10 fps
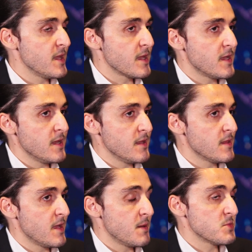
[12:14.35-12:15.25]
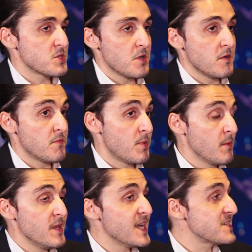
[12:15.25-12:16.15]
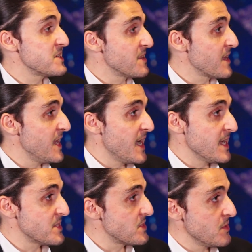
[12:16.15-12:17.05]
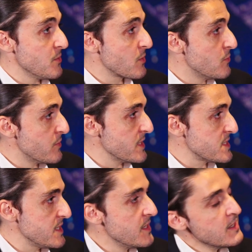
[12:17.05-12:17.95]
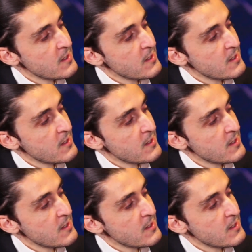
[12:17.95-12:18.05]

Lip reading: taking in terms of probably asset class or currency.